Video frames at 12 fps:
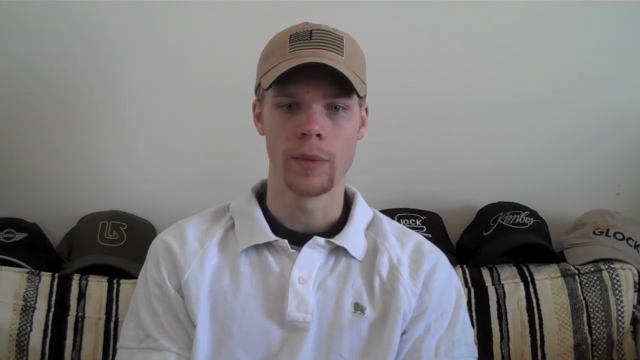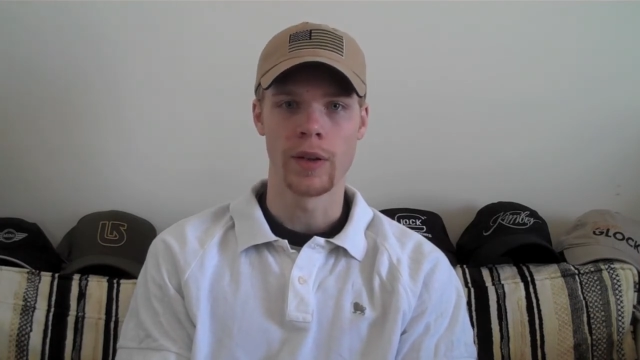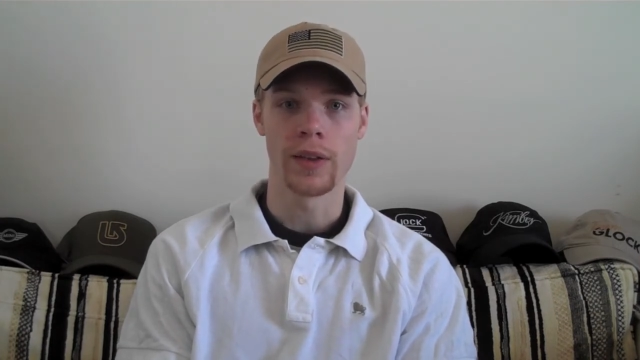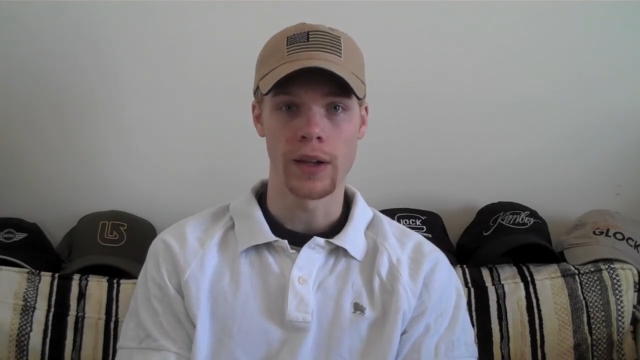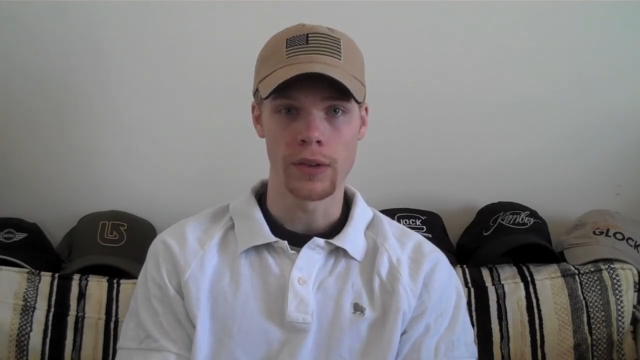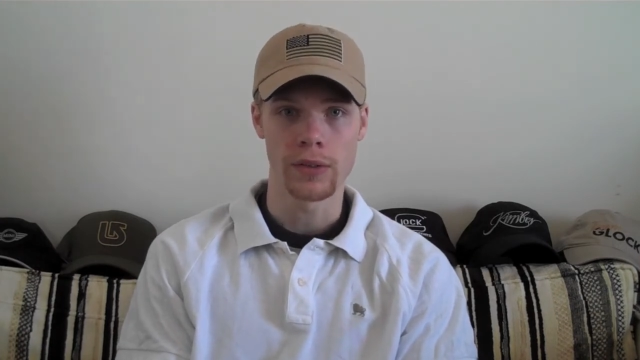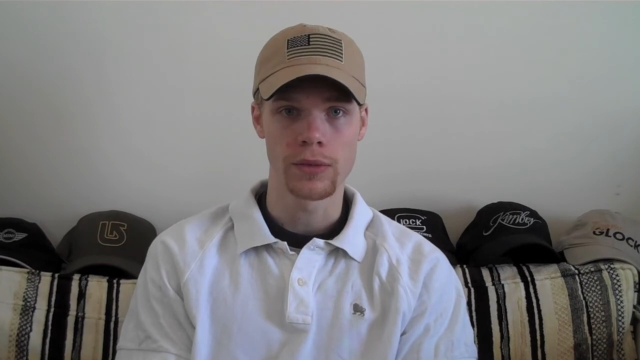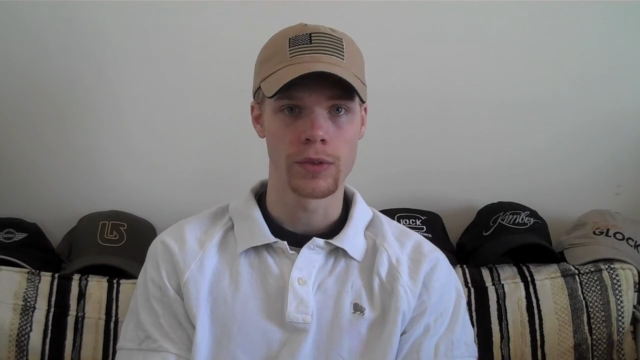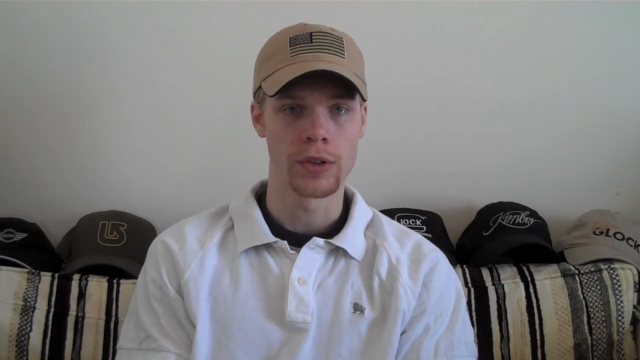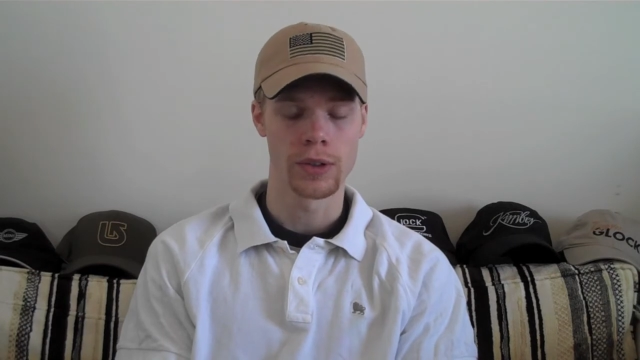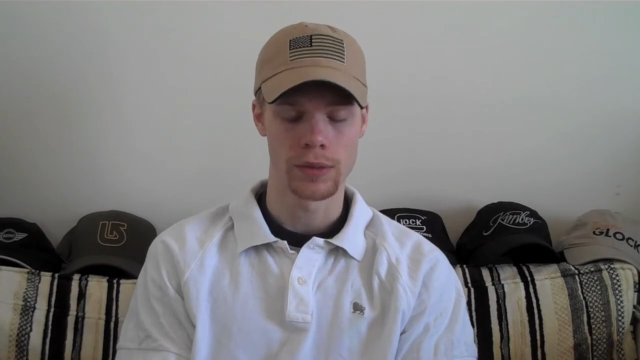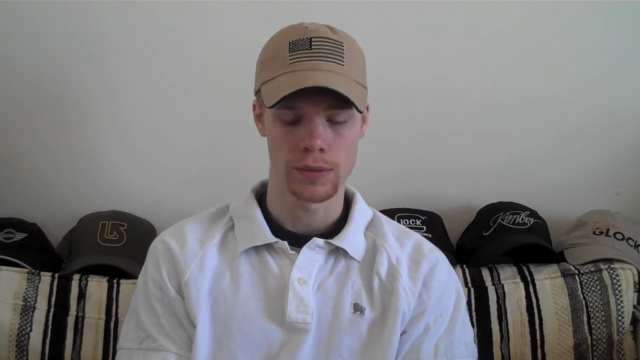and thanks
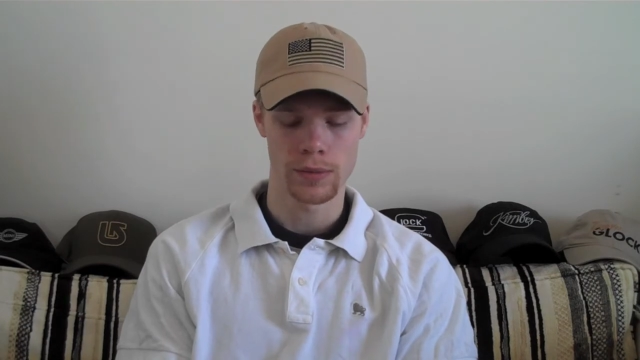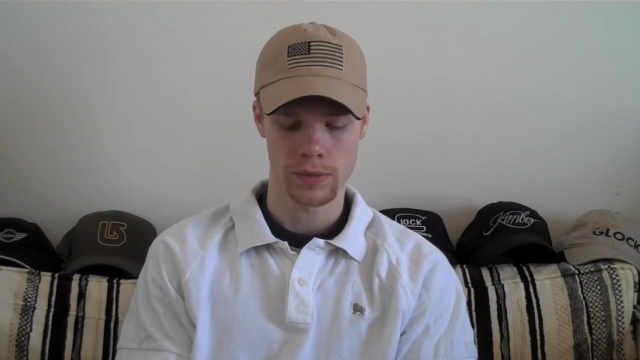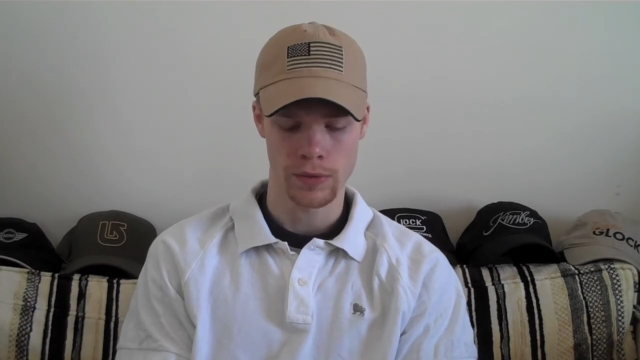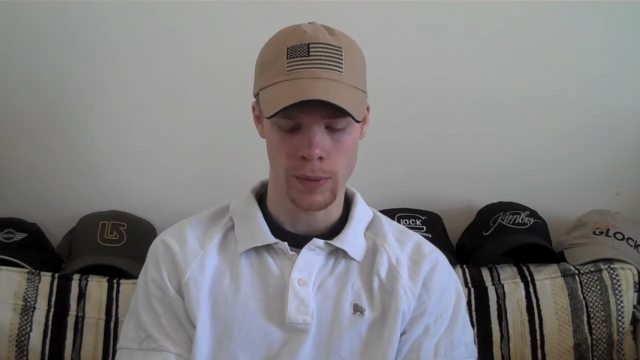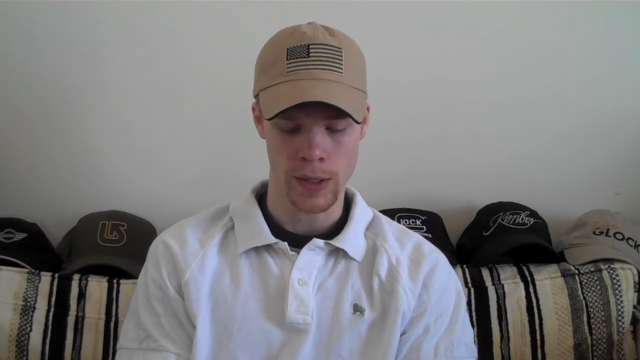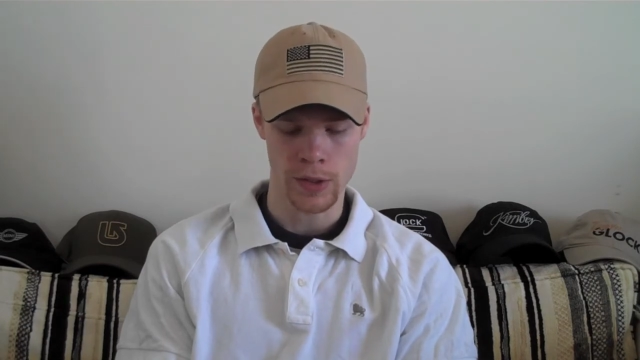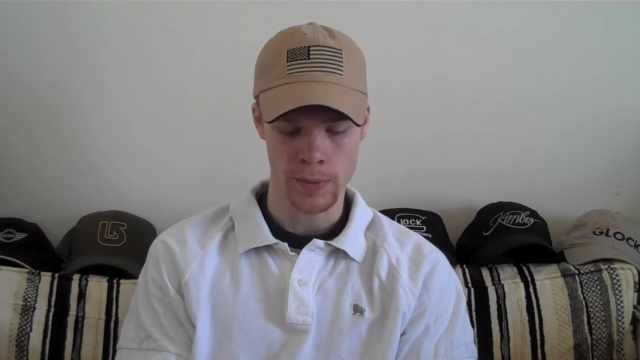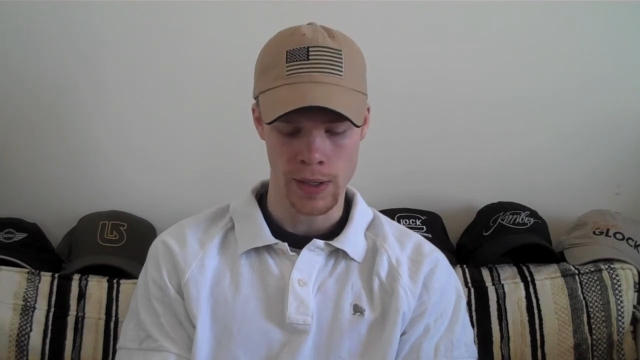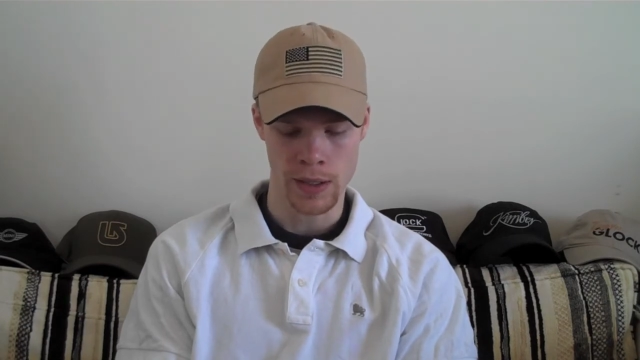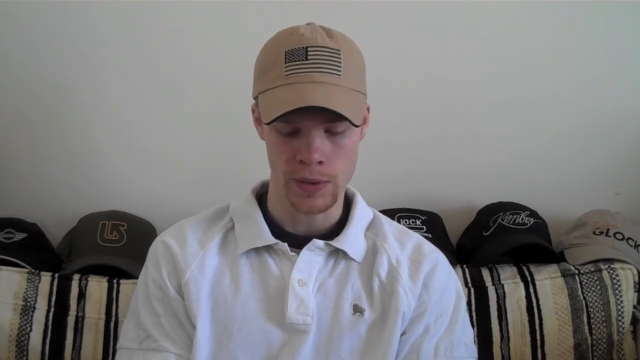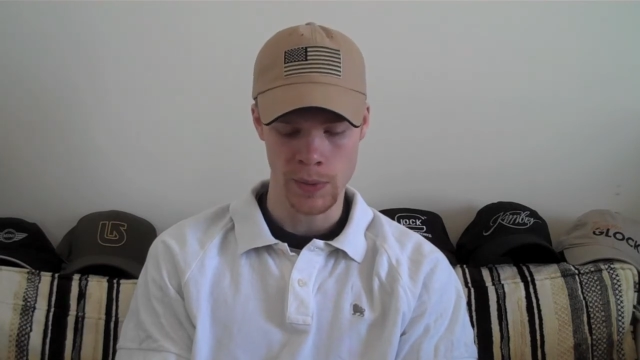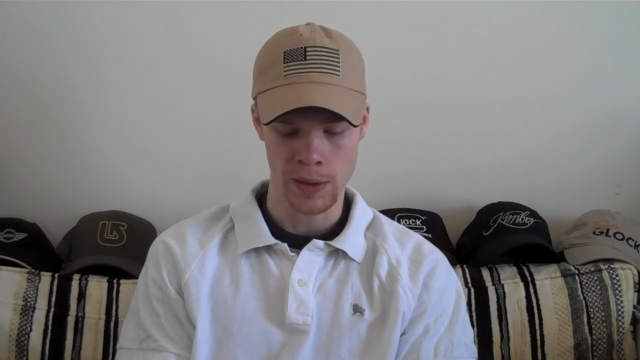for, for watching
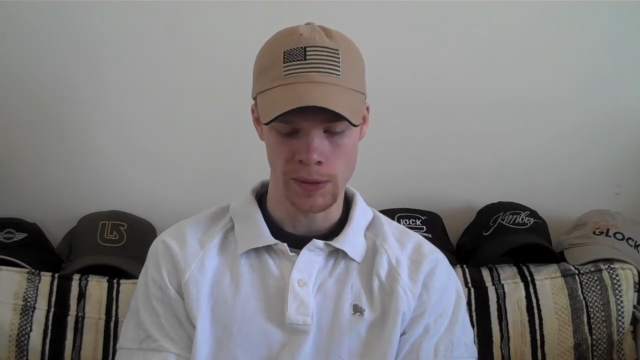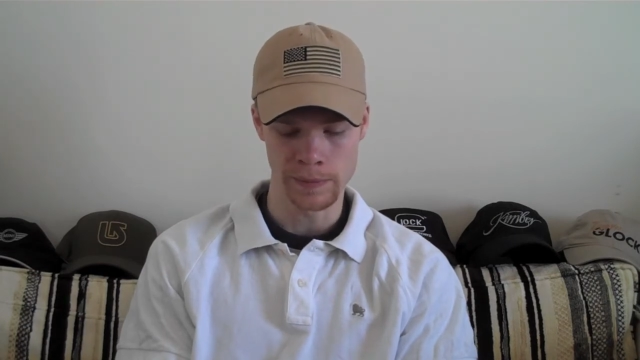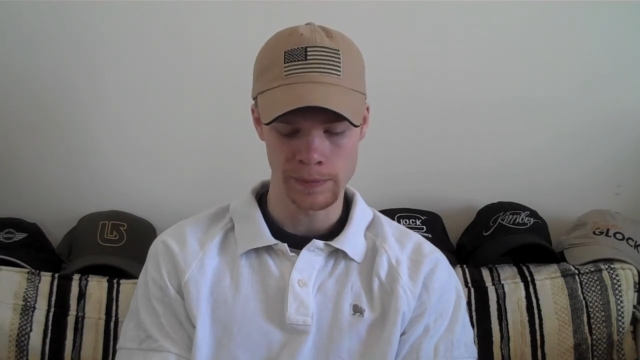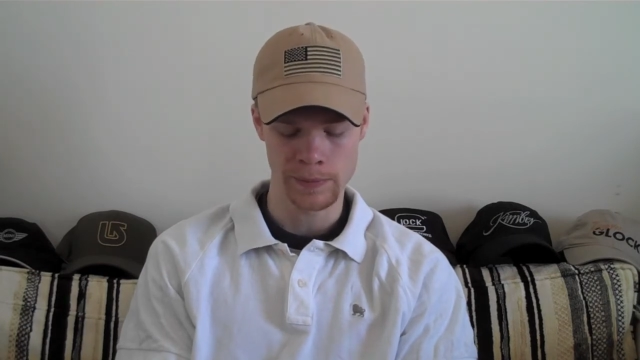mine as well.